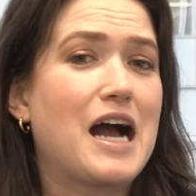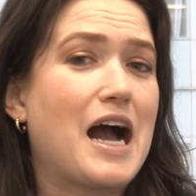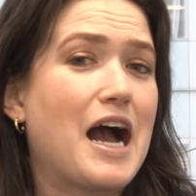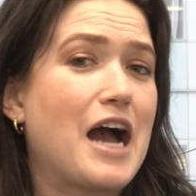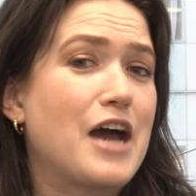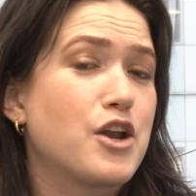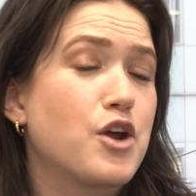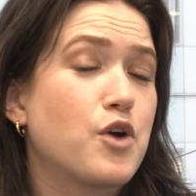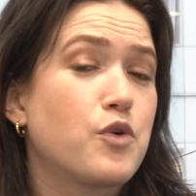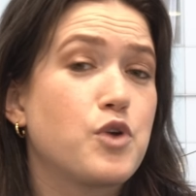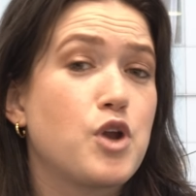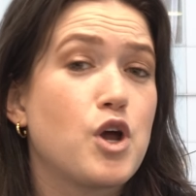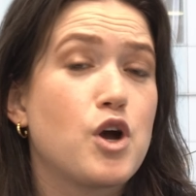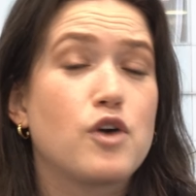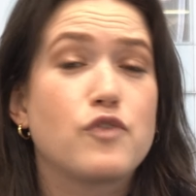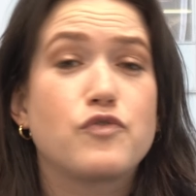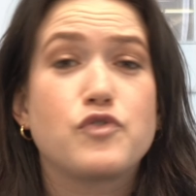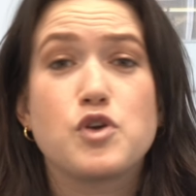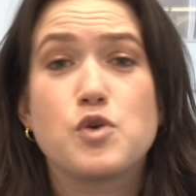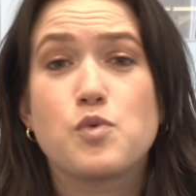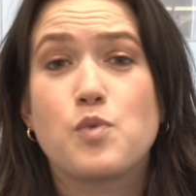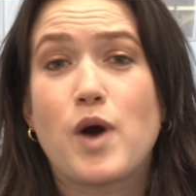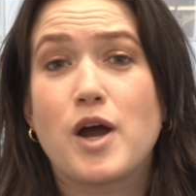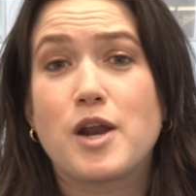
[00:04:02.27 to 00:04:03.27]
I don't know if
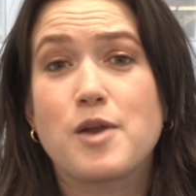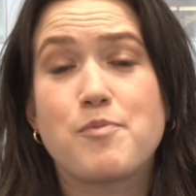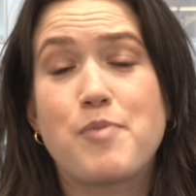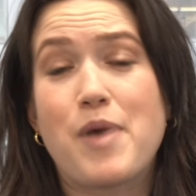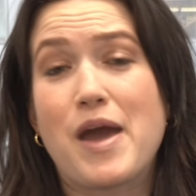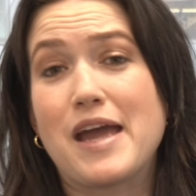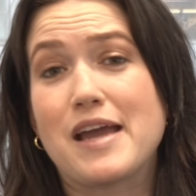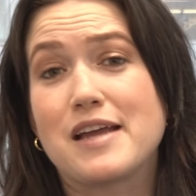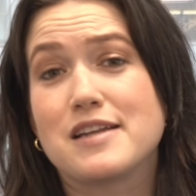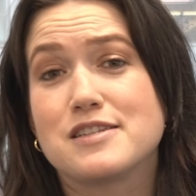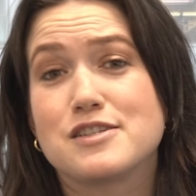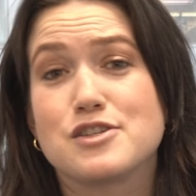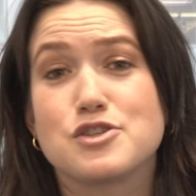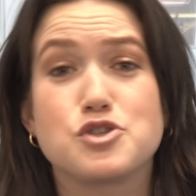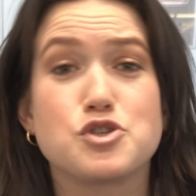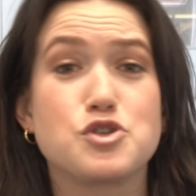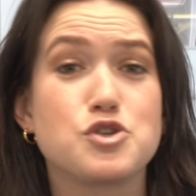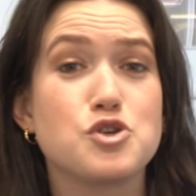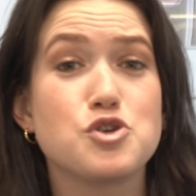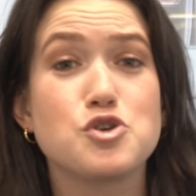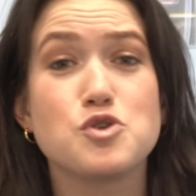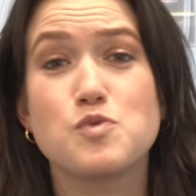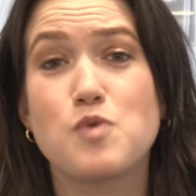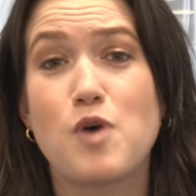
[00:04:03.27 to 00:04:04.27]
you want to paint
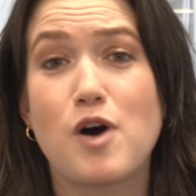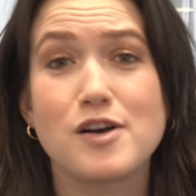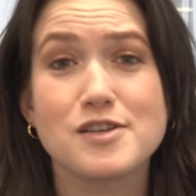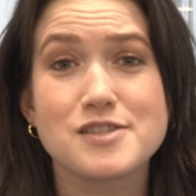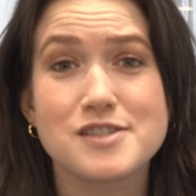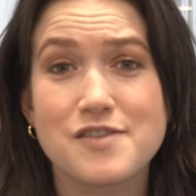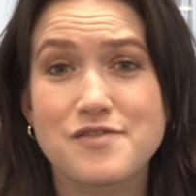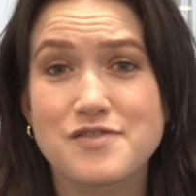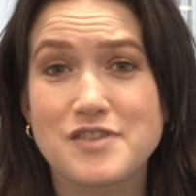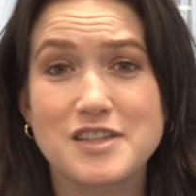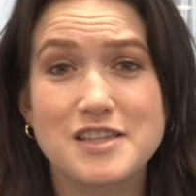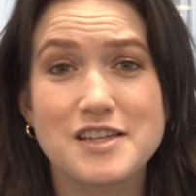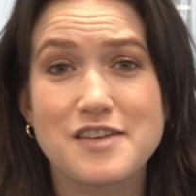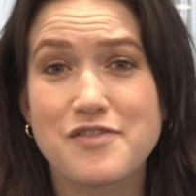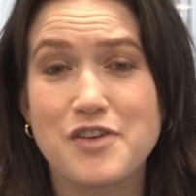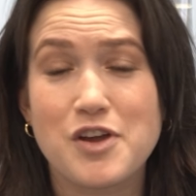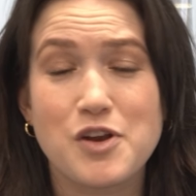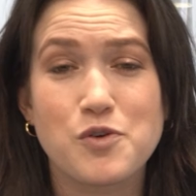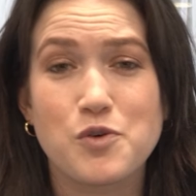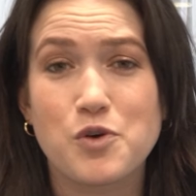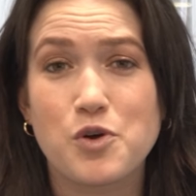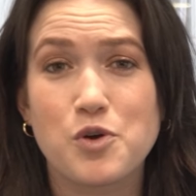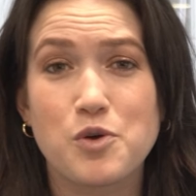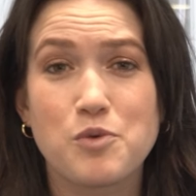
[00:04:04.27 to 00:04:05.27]
2 walls of the
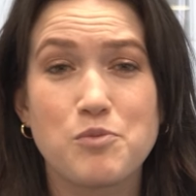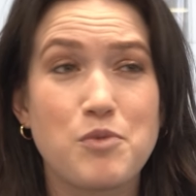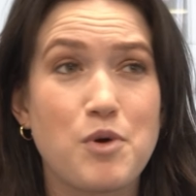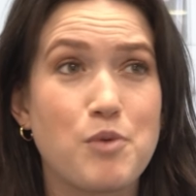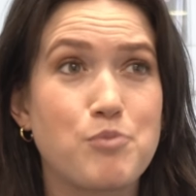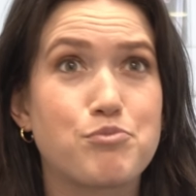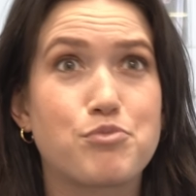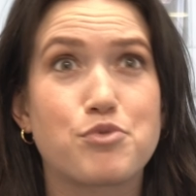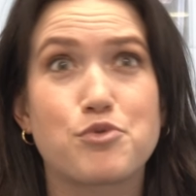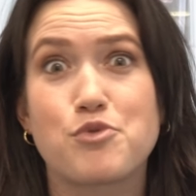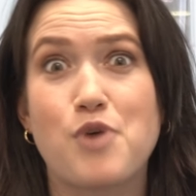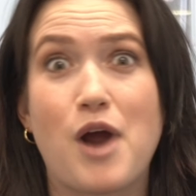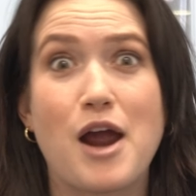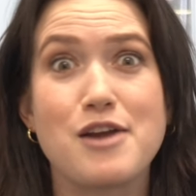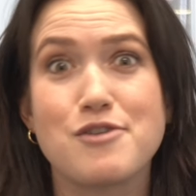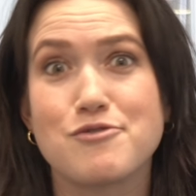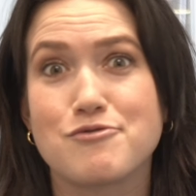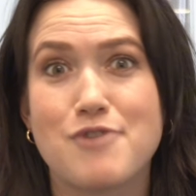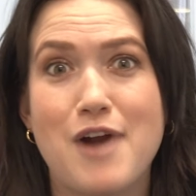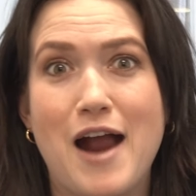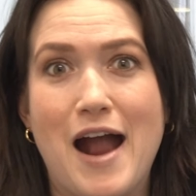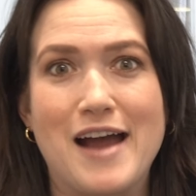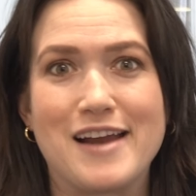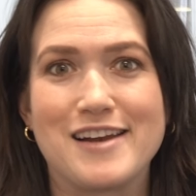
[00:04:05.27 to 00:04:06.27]
living room bright
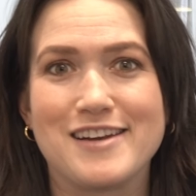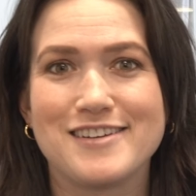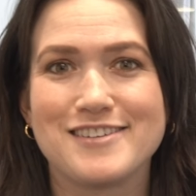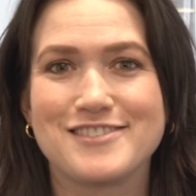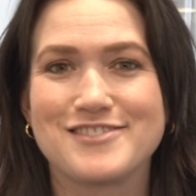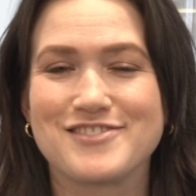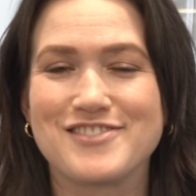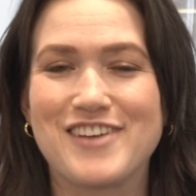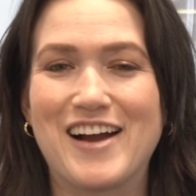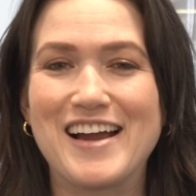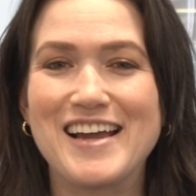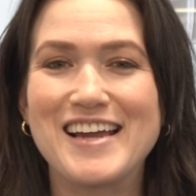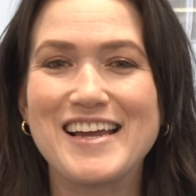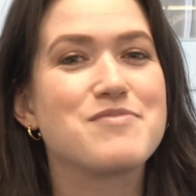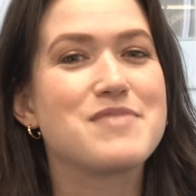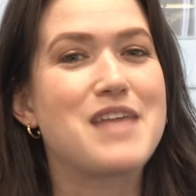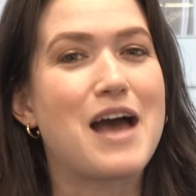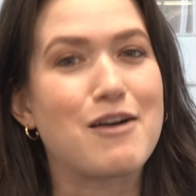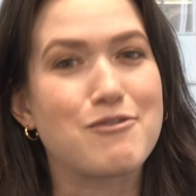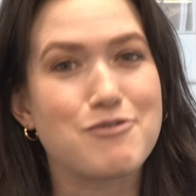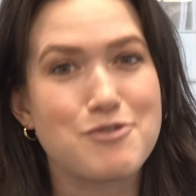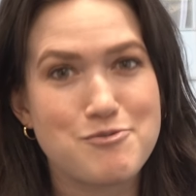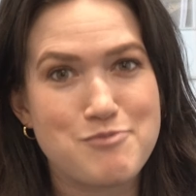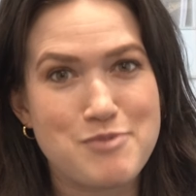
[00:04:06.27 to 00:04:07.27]
red, right?
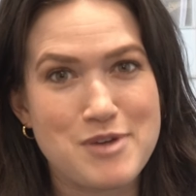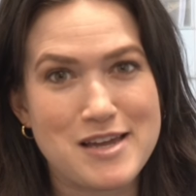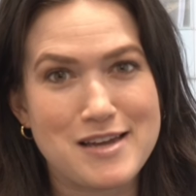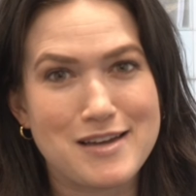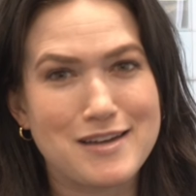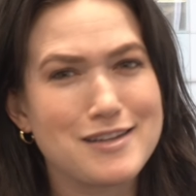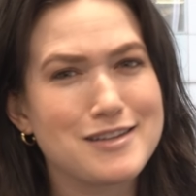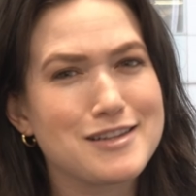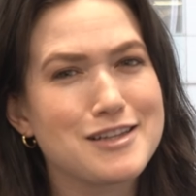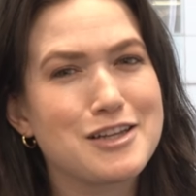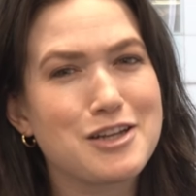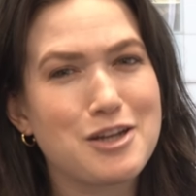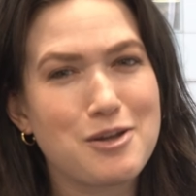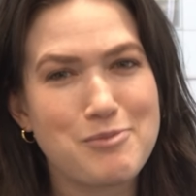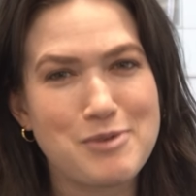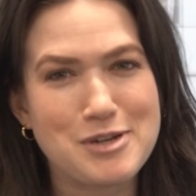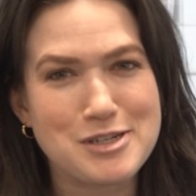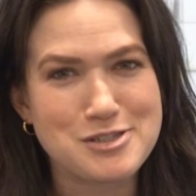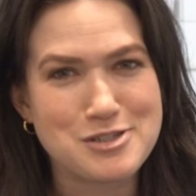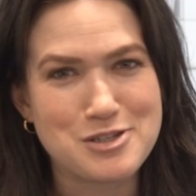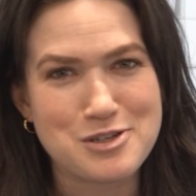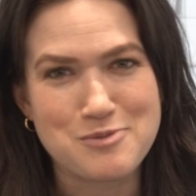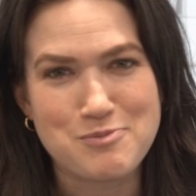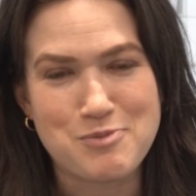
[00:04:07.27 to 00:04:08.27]
That would be a little
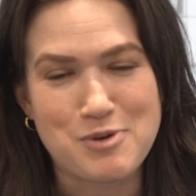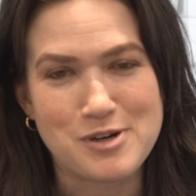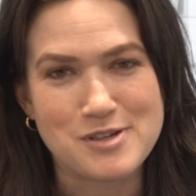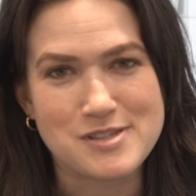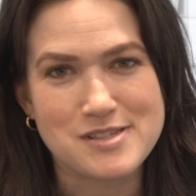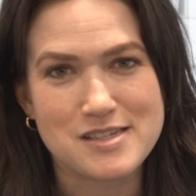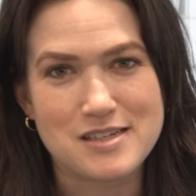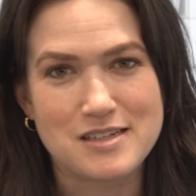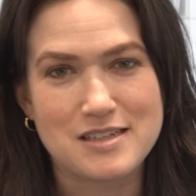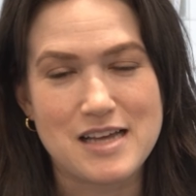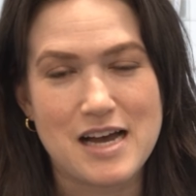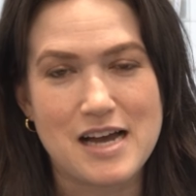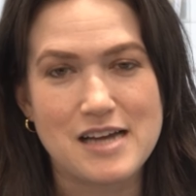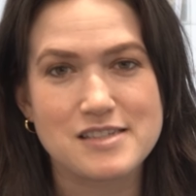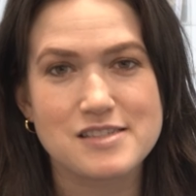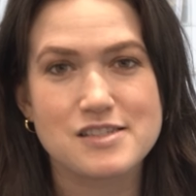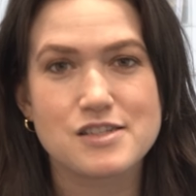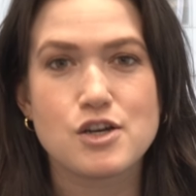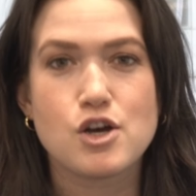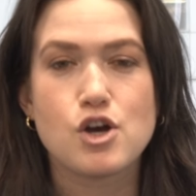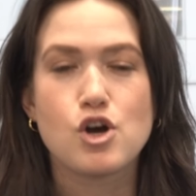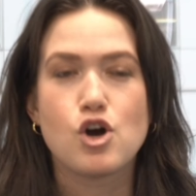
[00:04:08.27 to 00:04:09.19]
bit too personalized.